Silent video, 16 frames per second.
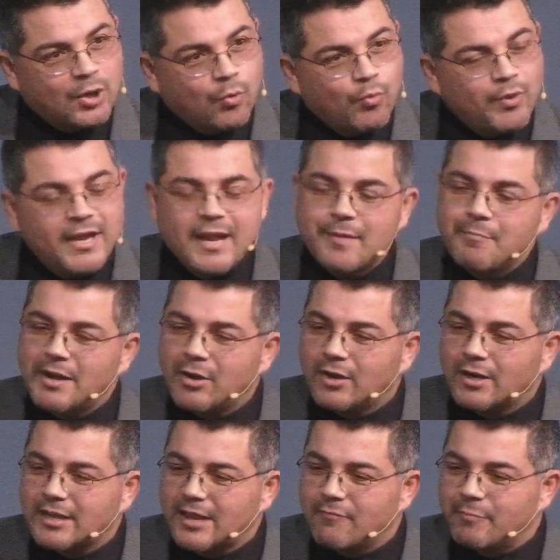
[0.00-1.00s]
You know, we in
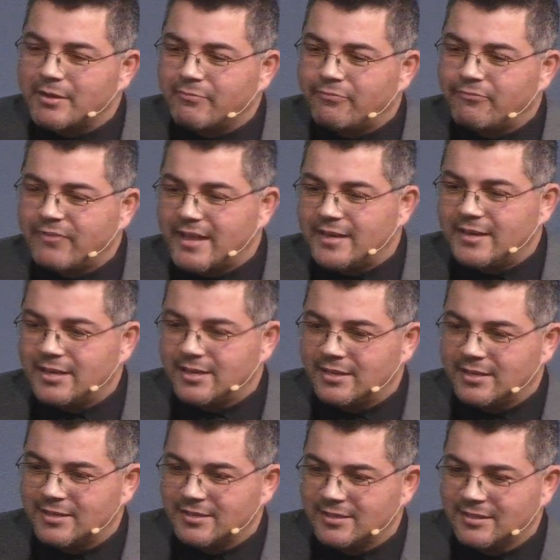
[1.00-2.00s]
America have been
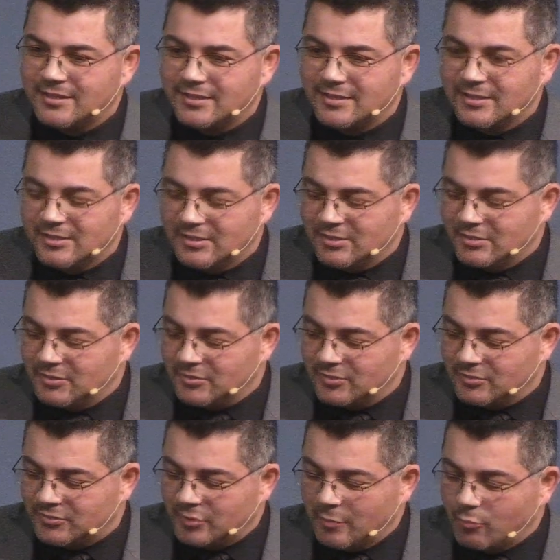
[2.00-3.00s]
fed
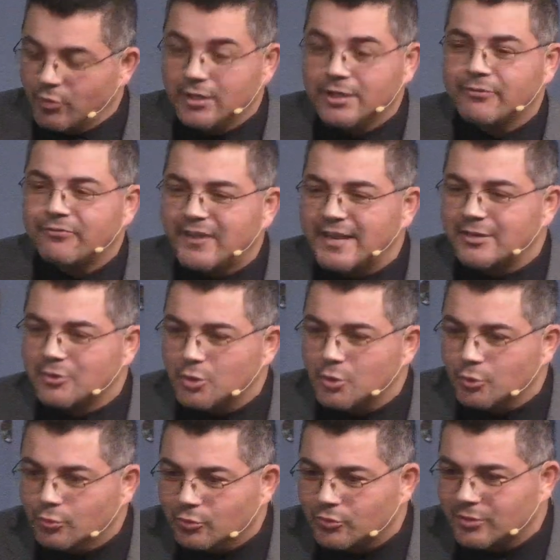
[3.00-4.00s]
some really
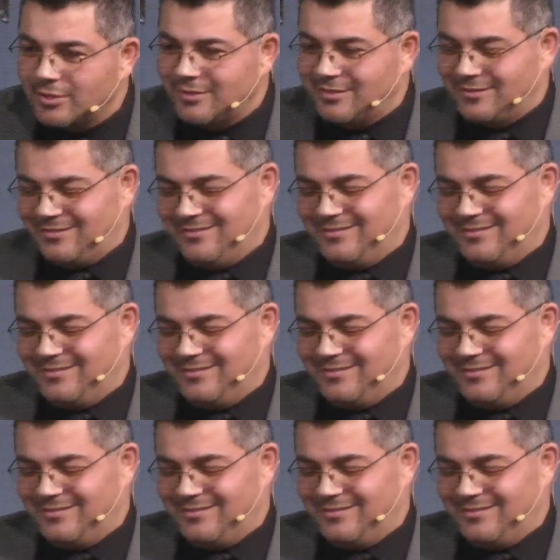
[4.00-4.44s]
fake news.